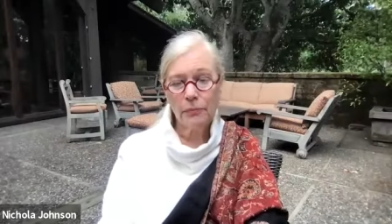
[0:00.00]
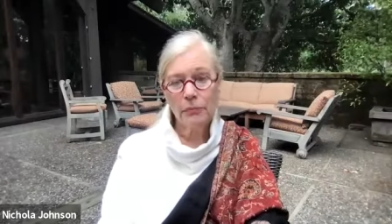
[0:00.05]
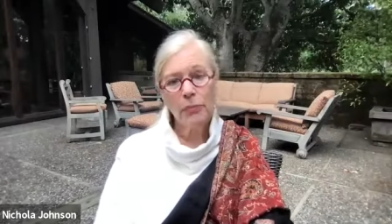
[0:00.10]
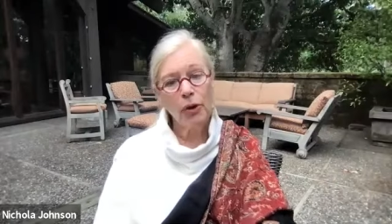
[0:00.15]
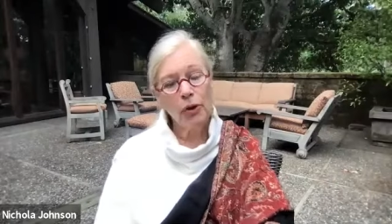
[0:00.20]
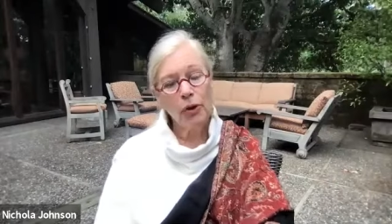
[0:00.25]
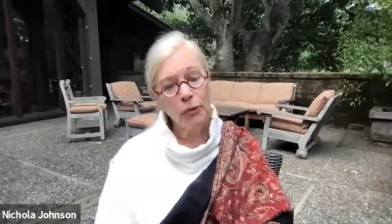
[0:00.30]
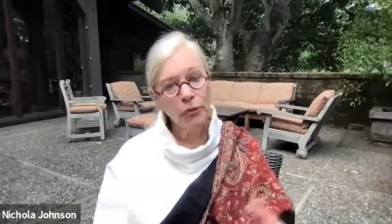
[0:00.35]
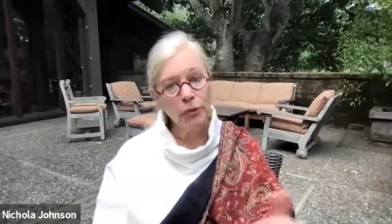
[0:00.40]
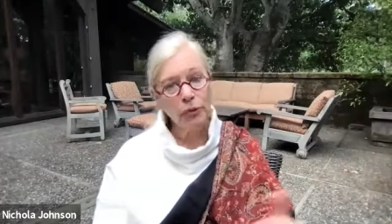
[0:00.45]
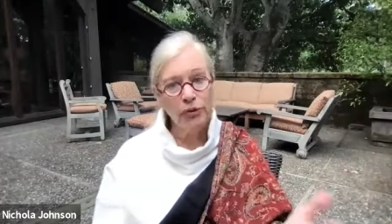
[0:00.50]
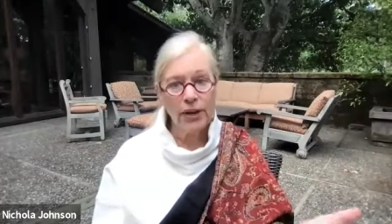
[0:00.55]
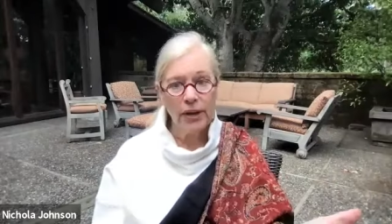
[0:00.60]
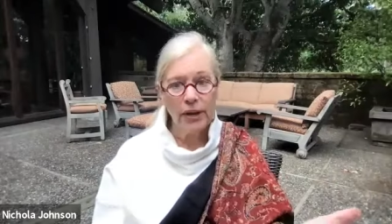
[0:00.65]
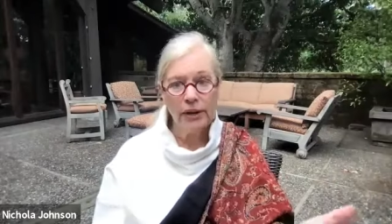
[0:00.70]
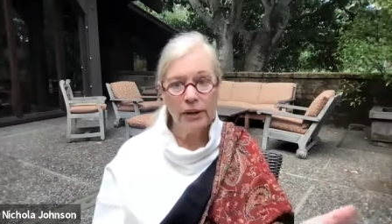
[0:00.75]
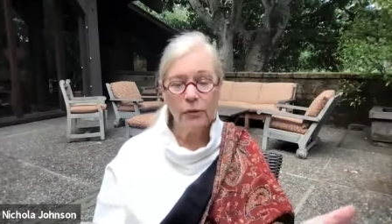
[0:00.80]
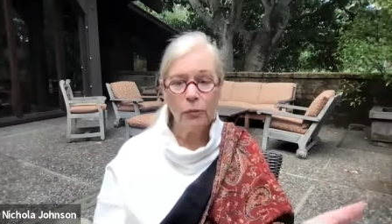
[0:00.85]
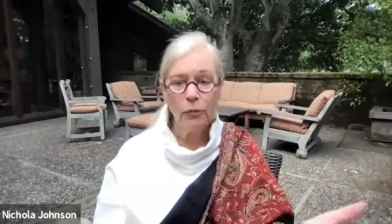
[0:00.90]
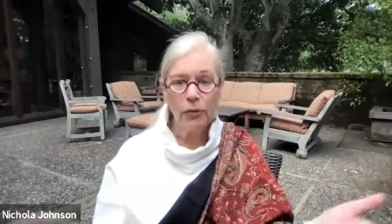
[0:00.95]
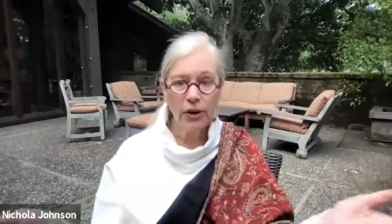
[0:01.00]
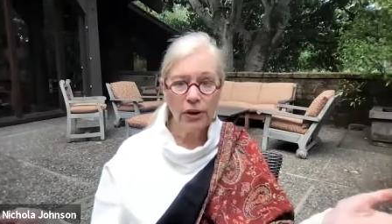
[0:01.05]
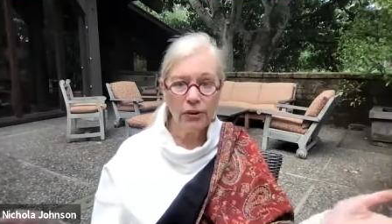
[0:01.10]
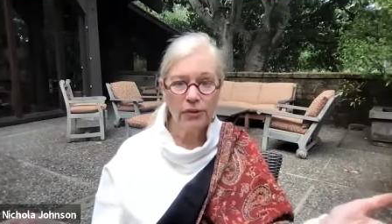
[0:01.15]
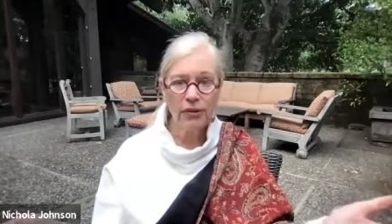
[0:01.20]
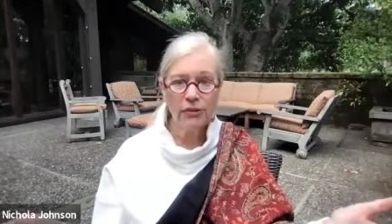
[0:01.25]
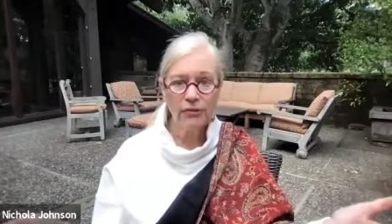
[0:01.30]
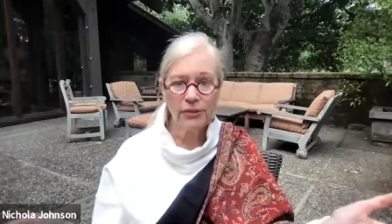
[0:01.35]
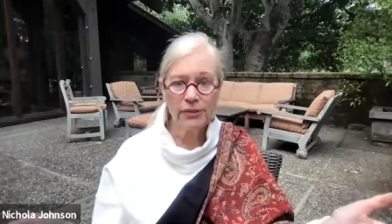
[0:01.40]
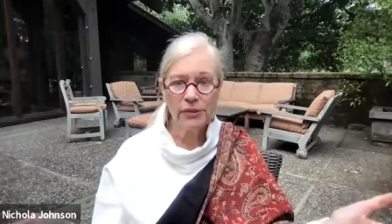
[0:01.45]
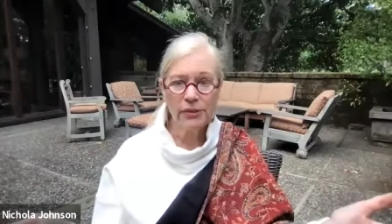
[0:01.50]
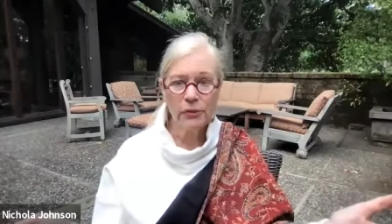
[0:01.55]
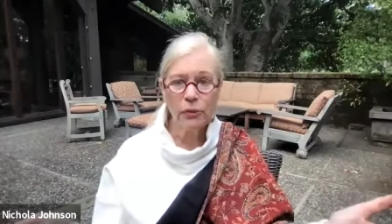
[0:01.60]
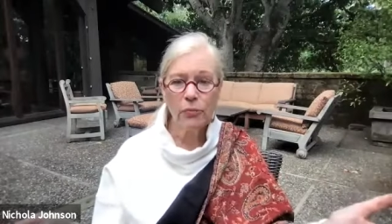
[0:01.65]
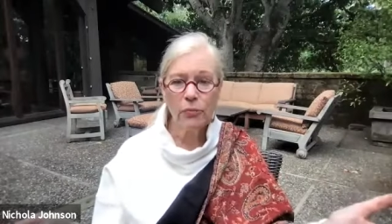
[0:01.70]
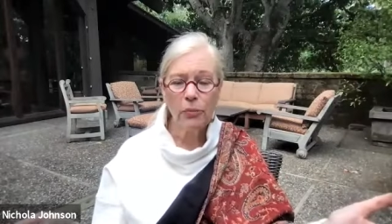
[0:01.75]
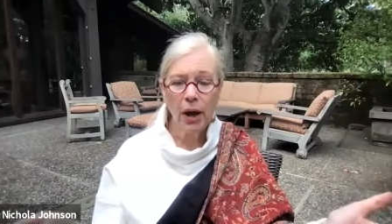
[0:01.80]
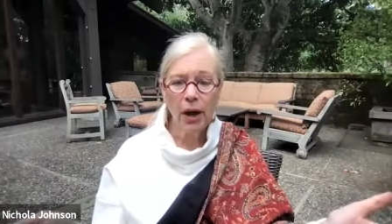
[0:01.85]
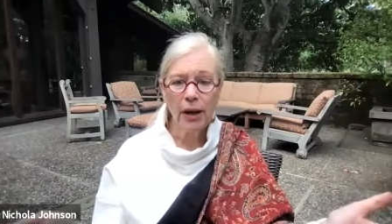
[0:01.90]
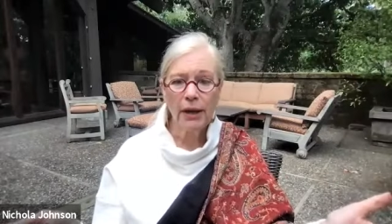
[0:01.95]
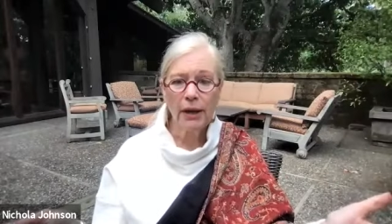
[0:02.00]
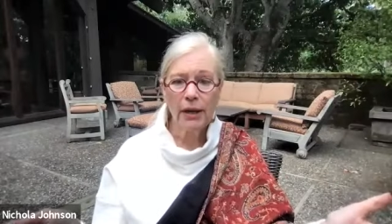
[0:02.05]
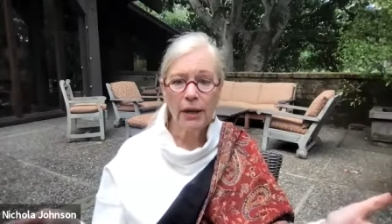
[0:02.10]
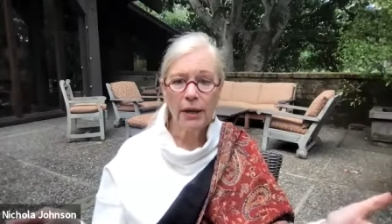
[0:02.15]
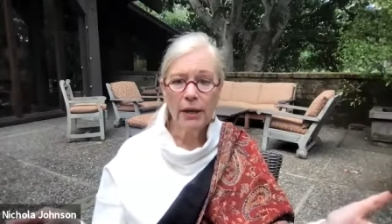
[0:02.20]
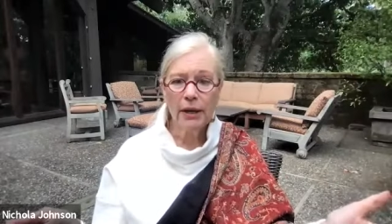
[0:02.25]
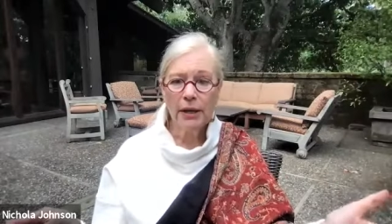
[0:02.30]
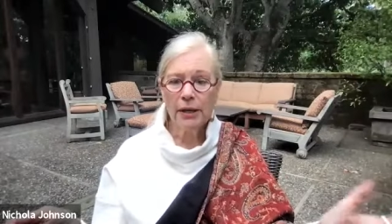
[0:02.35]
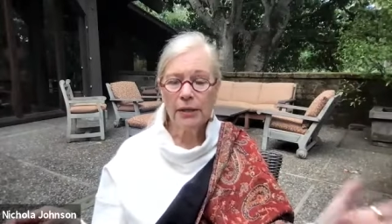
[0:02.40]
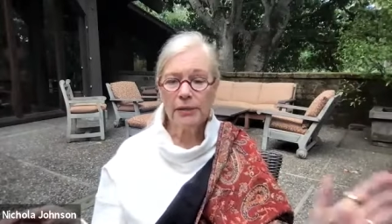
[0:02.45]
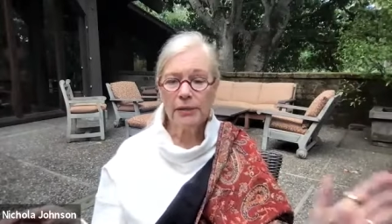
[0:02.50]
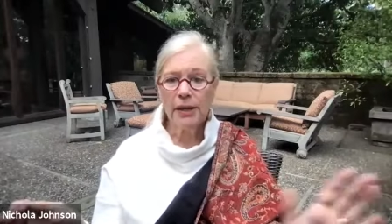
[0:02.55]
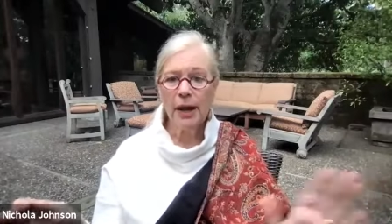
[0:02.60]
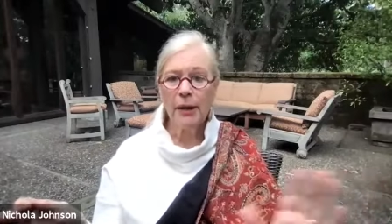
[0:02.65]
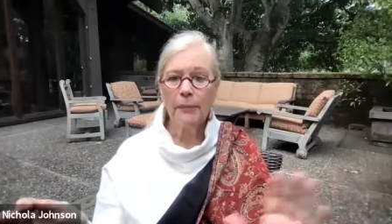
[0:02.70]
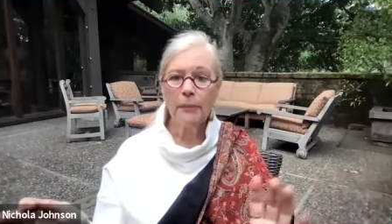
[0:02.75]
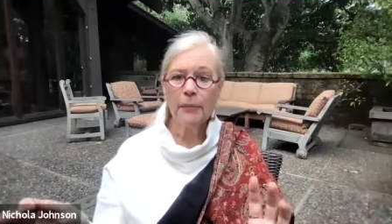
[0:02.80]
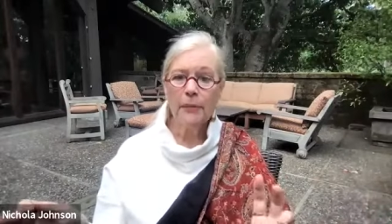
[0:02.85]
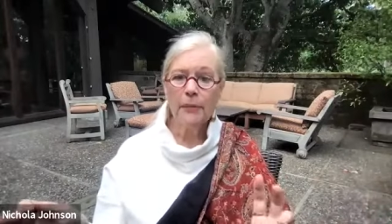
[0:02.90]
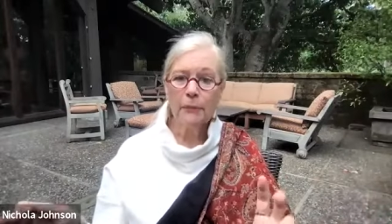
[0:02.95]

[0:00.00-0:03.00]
Both are needed. We're here in a physical body. It's not